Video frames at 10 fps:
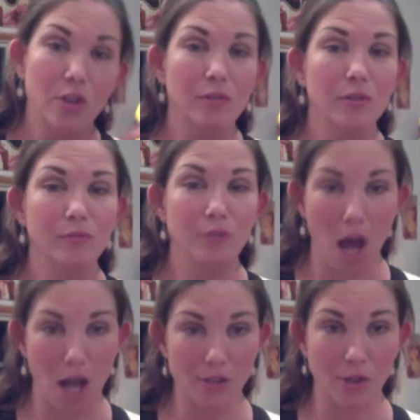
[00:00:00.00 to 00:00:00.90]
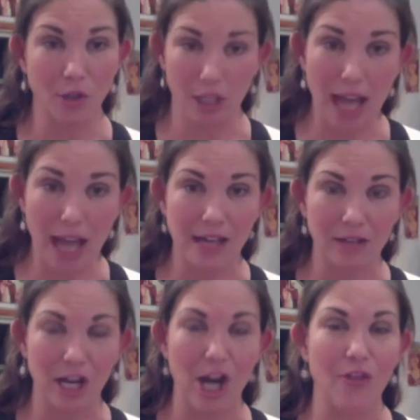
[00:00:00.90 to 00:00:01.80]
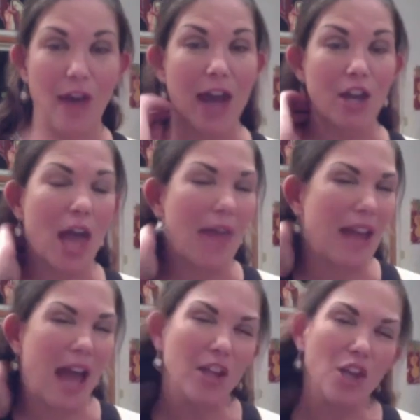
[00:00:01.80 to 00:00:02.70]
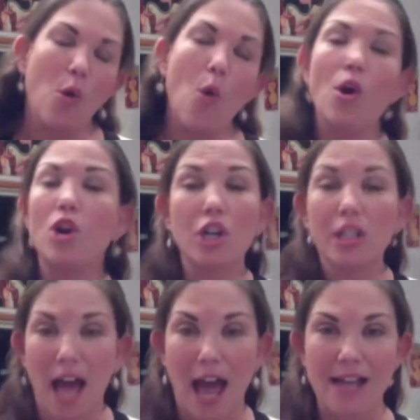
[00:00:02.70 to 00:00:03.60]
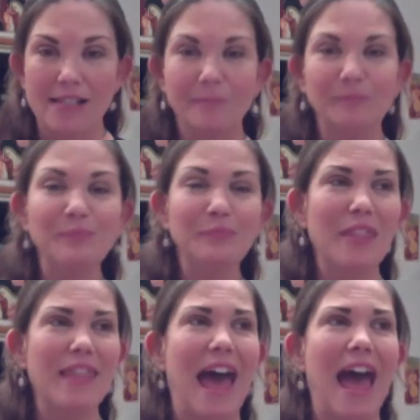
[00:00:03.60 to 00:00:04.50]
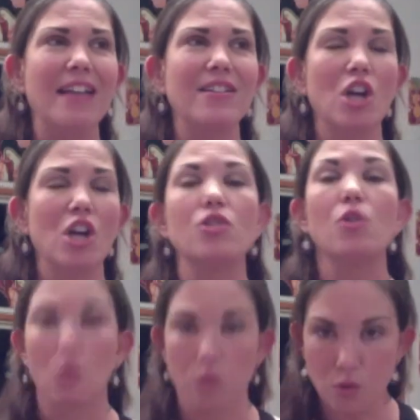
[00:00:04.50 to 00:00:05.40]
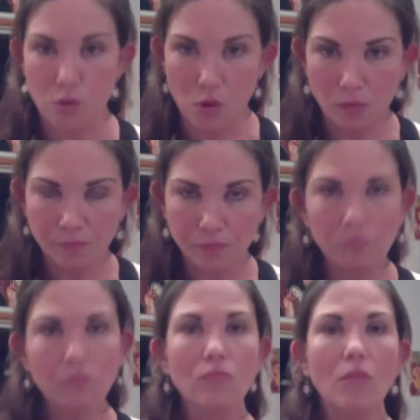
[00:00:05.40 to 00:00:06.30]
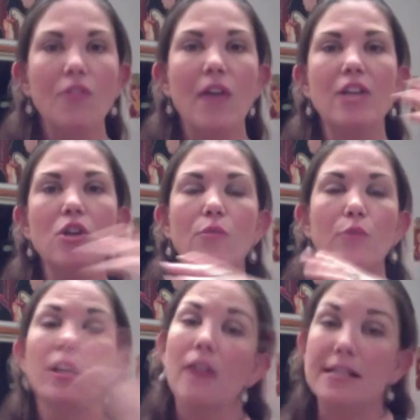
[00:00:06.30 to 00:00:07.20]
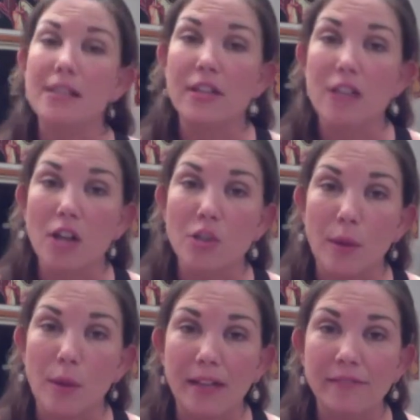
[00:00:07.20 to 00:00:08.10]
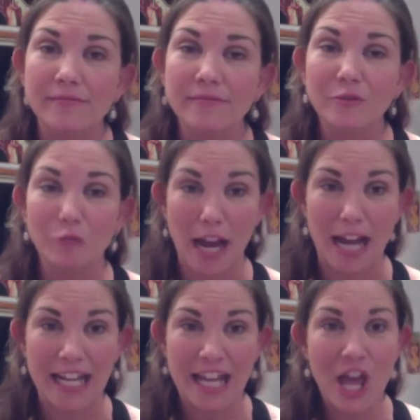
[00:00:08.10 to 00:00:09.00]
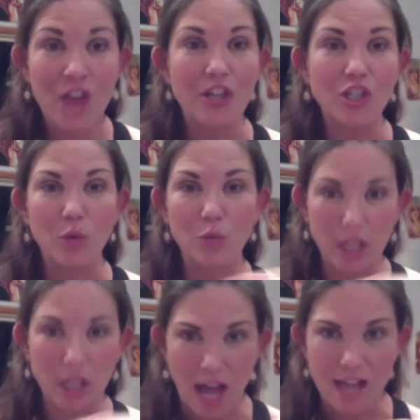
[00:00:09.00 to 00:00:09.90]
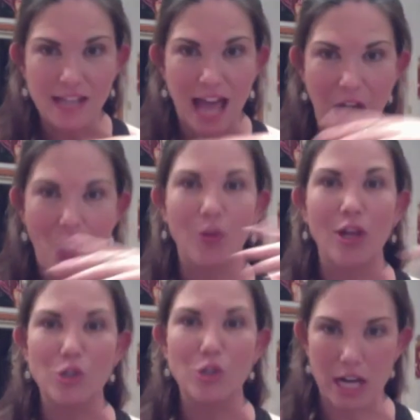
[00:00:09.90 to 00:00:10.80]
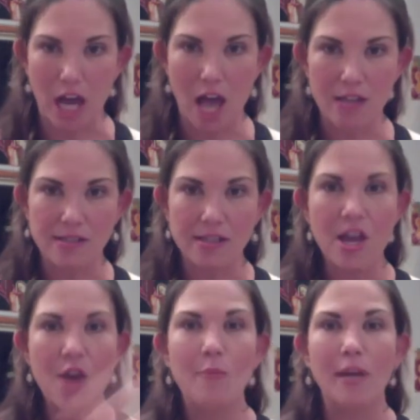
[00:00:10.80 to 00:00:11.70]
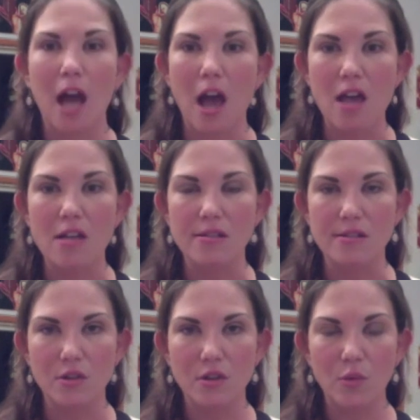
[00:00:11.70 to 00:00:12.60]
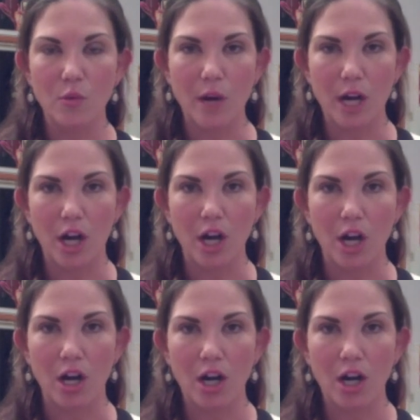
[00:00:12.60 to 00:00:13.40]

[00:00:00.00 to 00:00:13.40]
not so good guys out there that, and they, you know, or good guys that are just old school. They don't realize how they talk to women, right? They don't realize how they treat us because we're